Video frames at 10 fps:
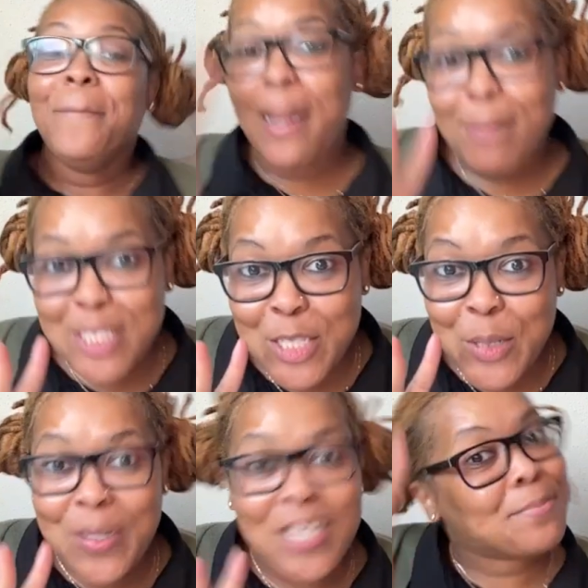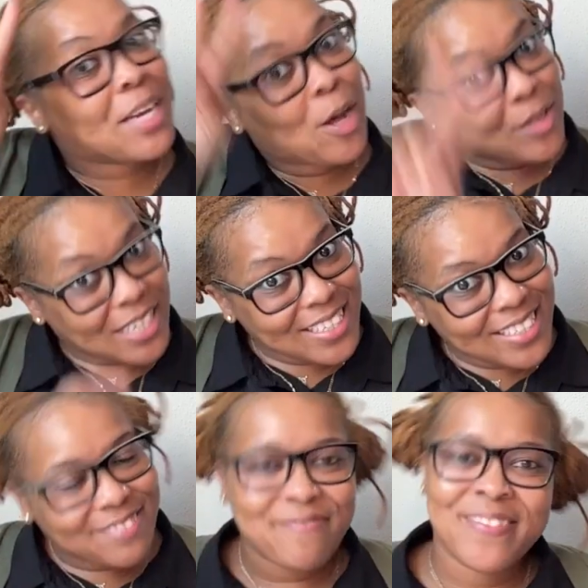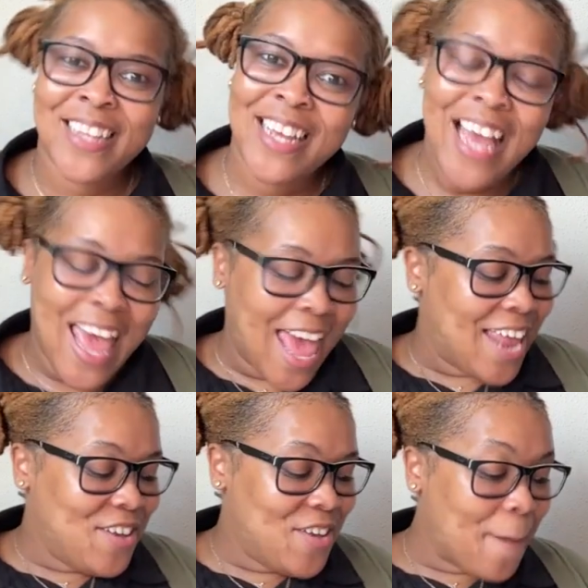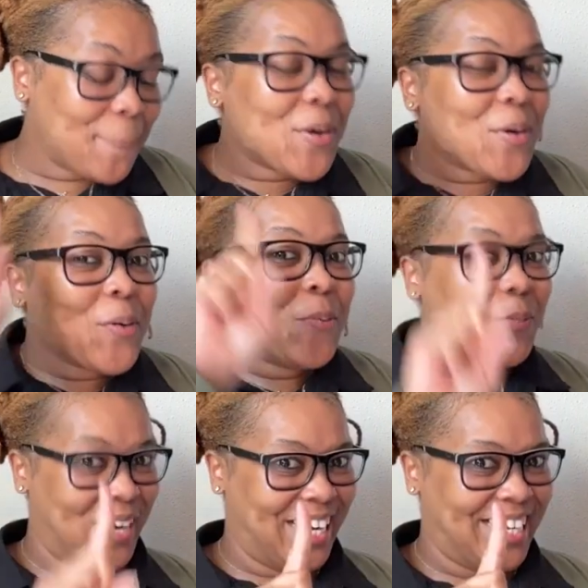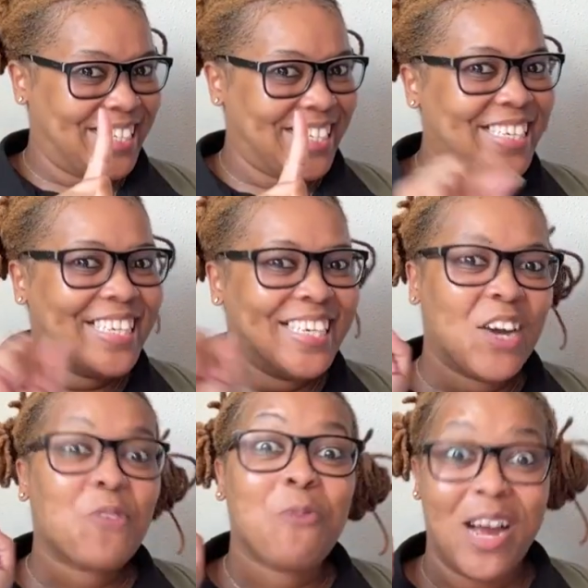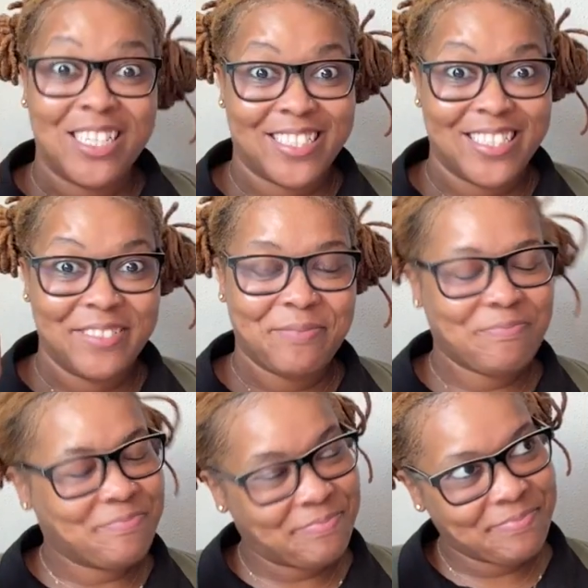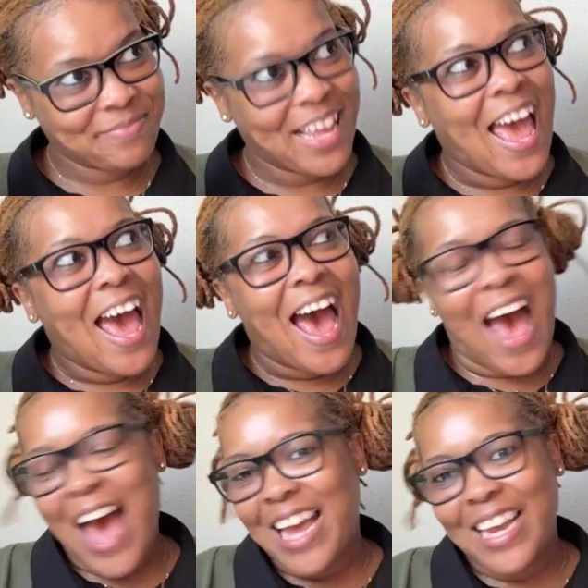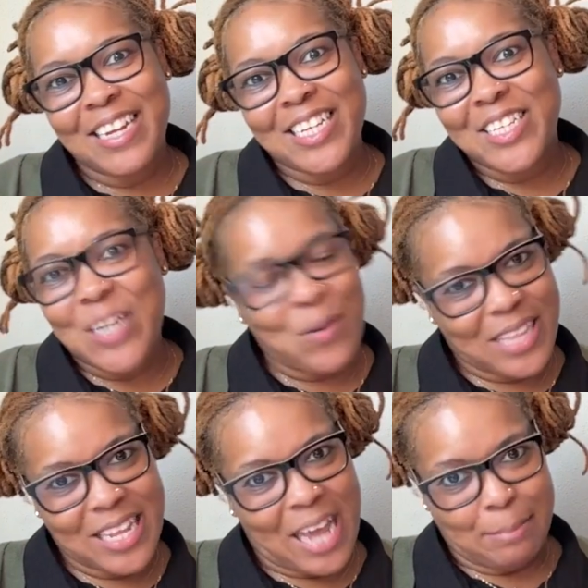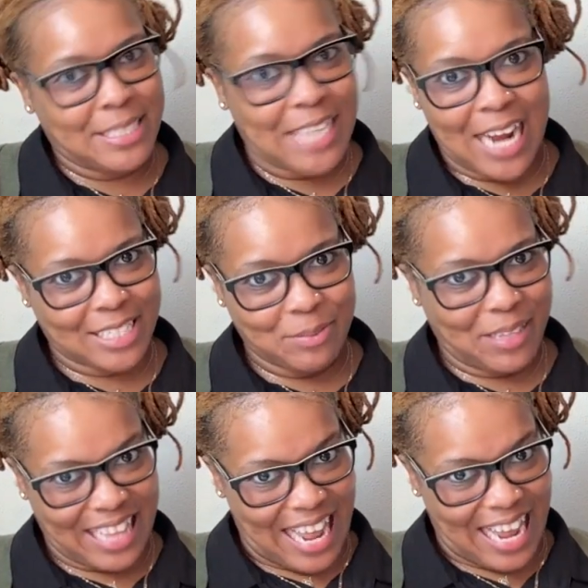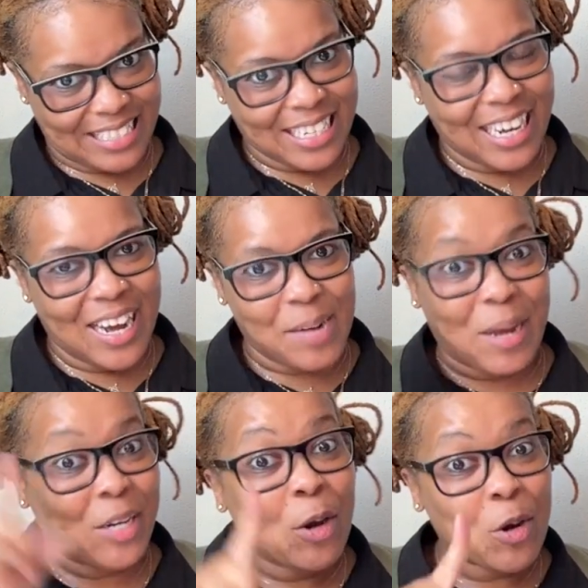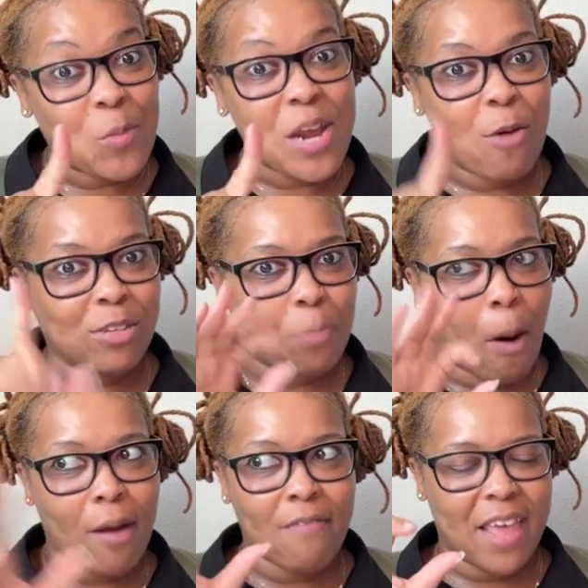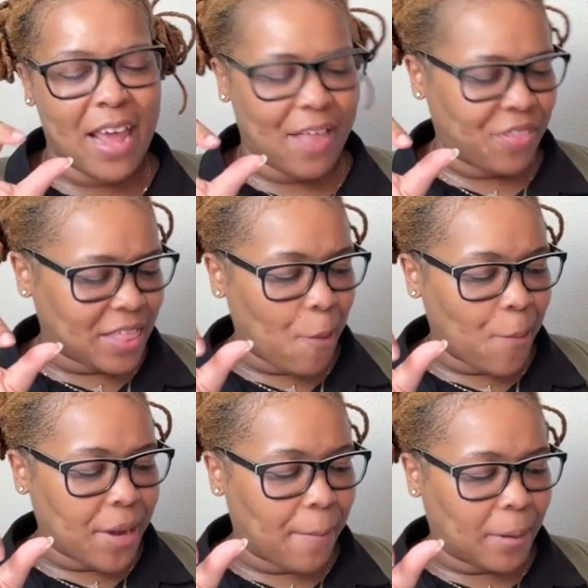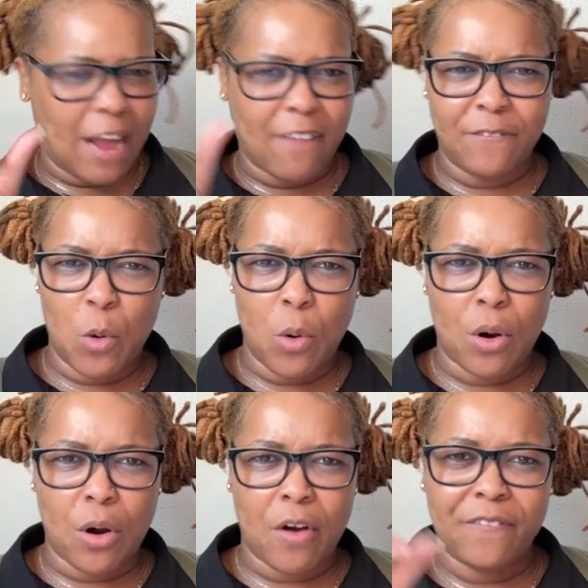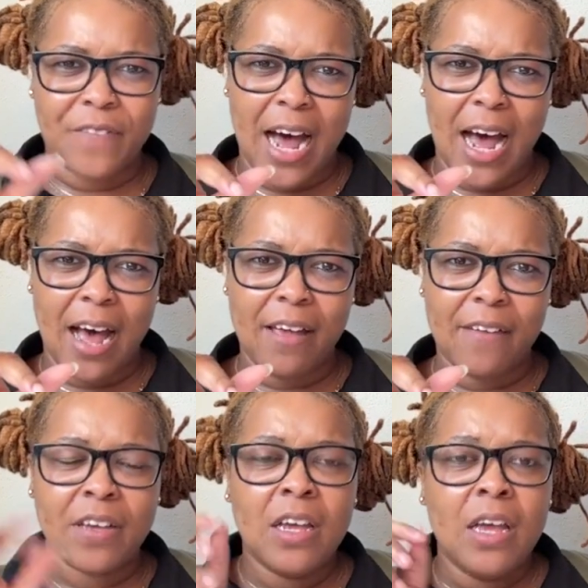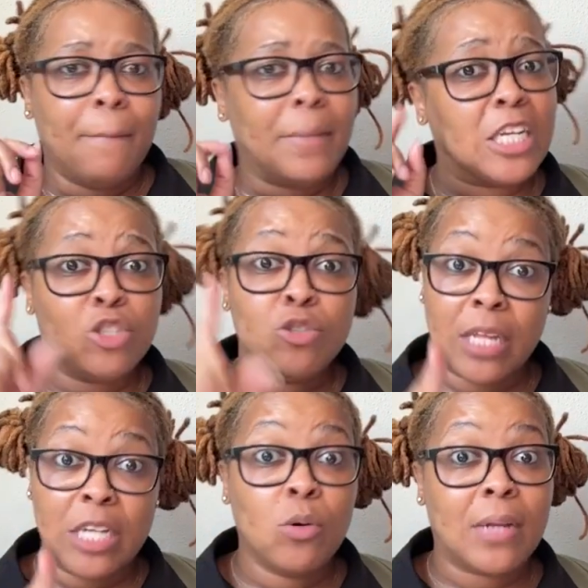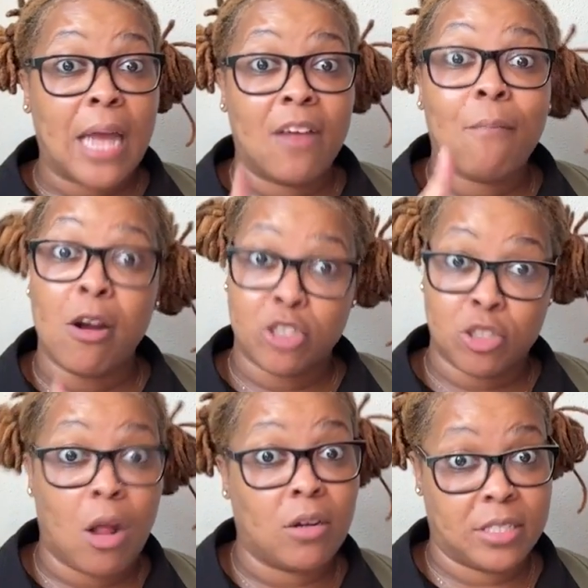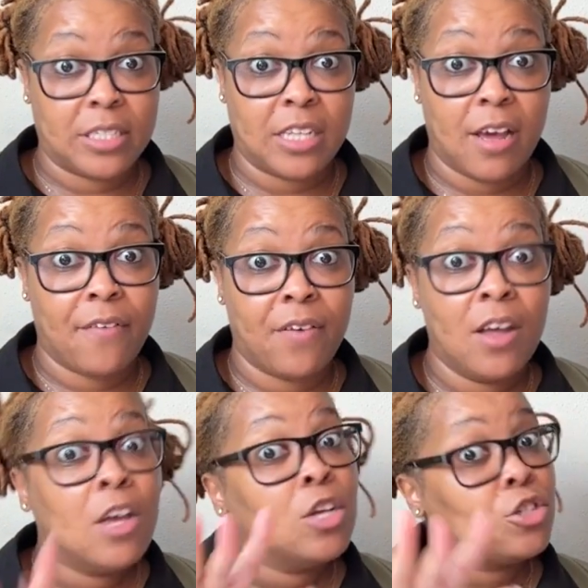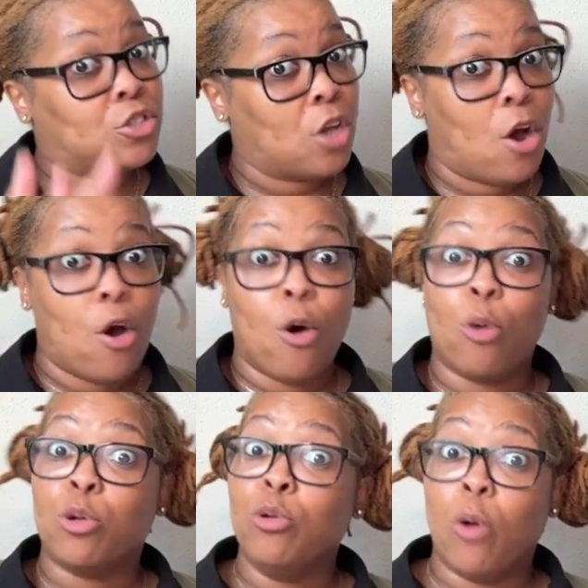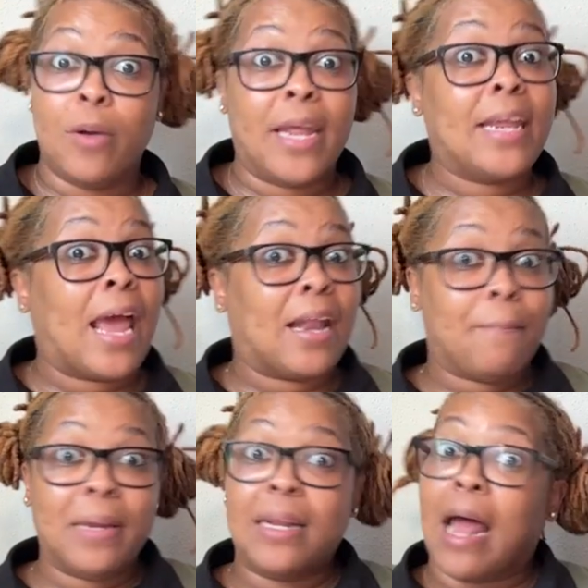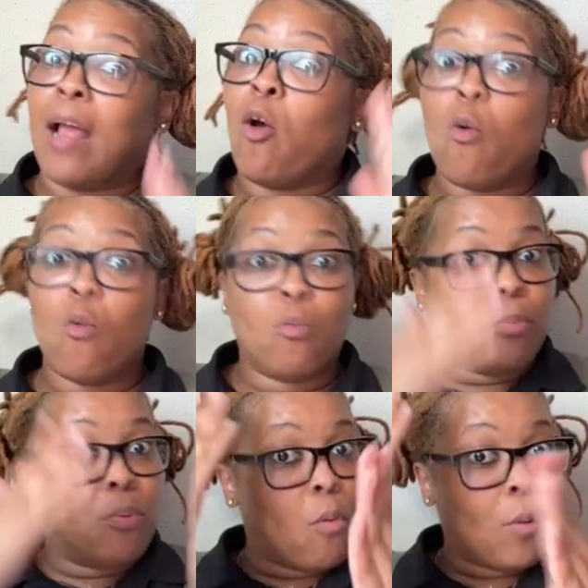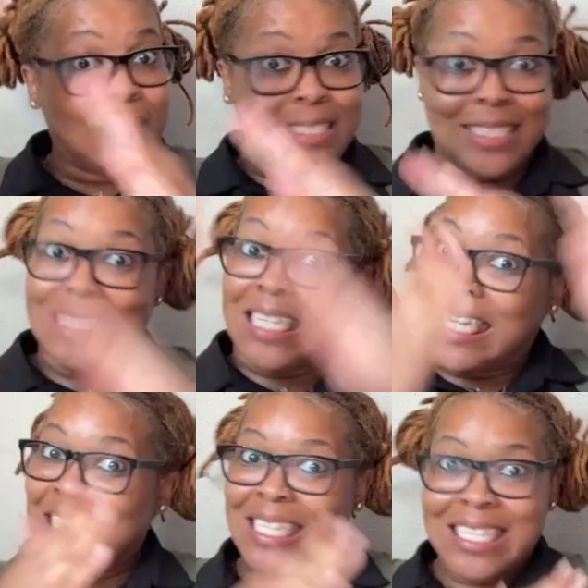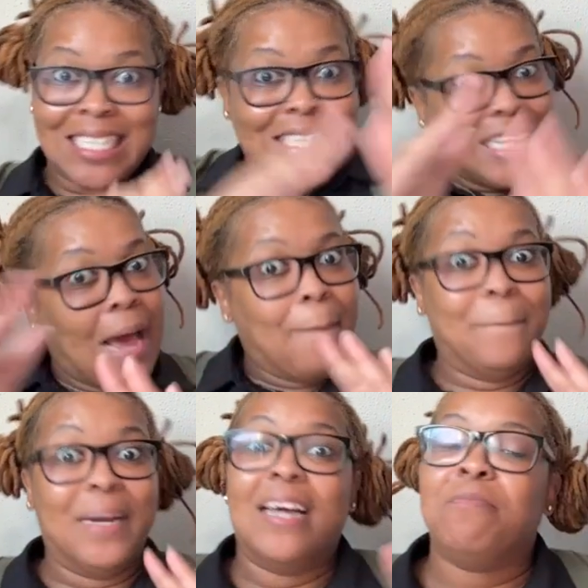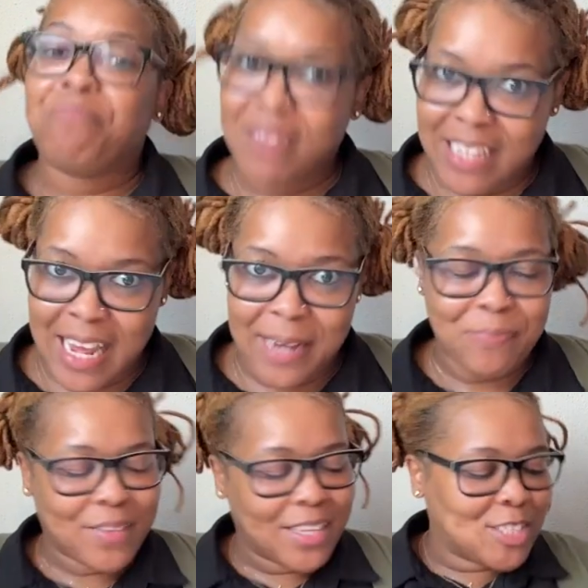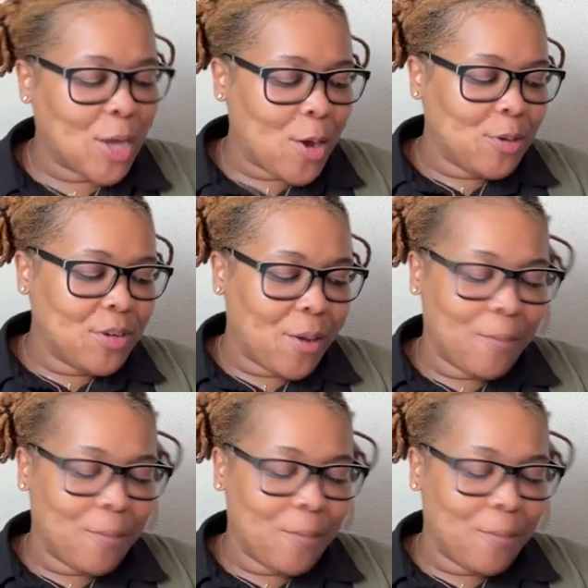But number two is Mongolia. Number one, Russia. I don't think I'm shocked with that. I know Korea was part of that. I think they were number like 4 or 5 because, they do a lot of martial arts stuff. So, and they got to be like on point. But yeah. So,